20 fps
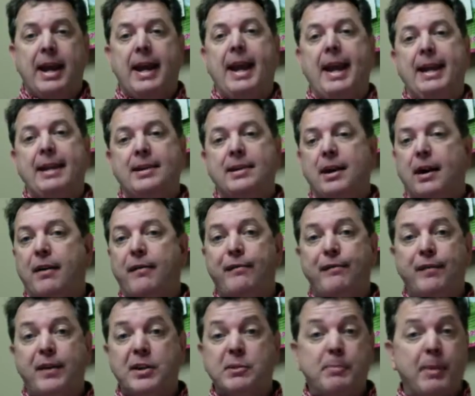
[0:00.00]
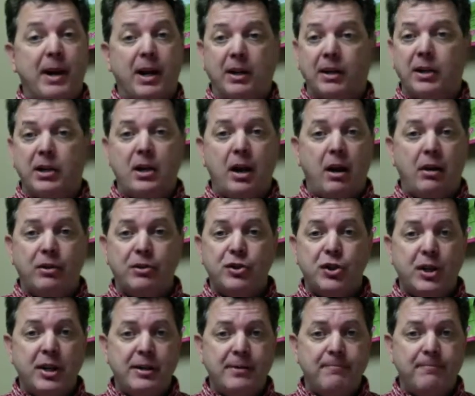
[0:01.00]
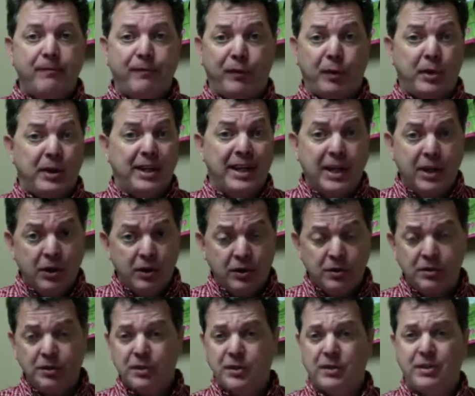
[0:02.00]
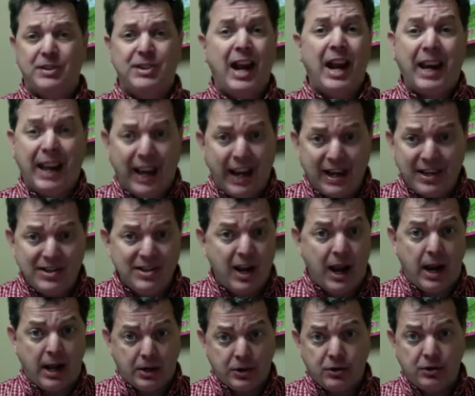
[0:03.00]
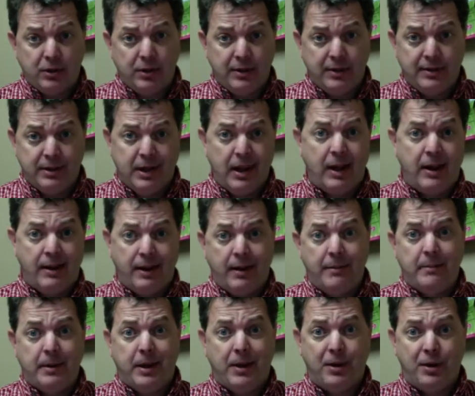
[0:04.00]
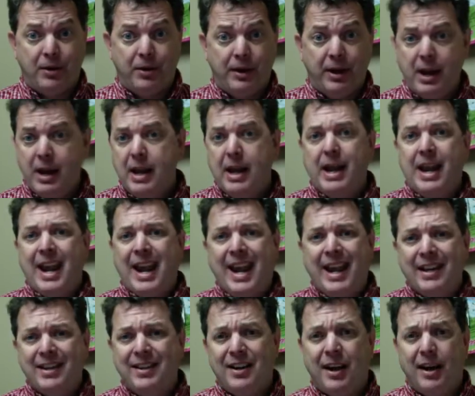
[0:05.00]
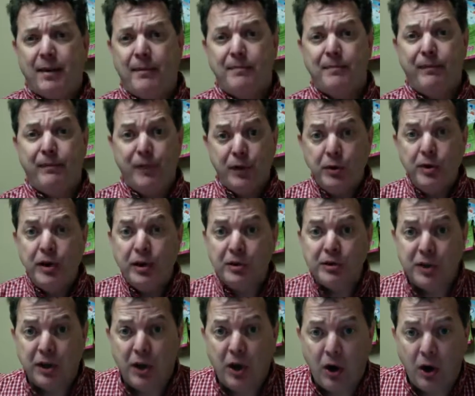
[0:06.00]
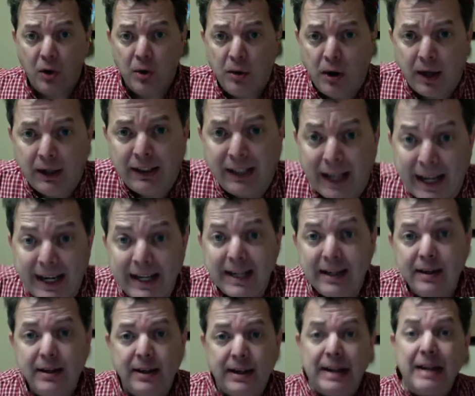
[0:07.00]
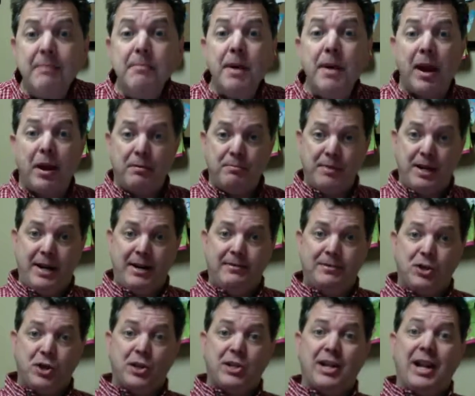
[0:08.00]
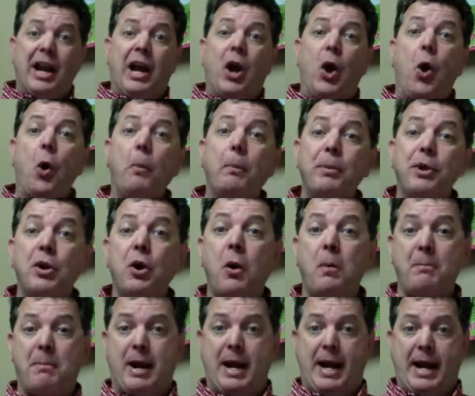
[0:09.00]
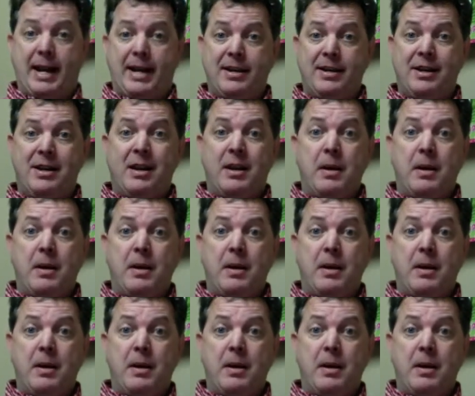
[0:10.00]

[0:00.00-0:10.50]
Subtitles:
And it's been on Kidology for years, decades actually. Yeah, I'm that old. And a few years ago, a lady emailed me and she said, I hope you don't mind,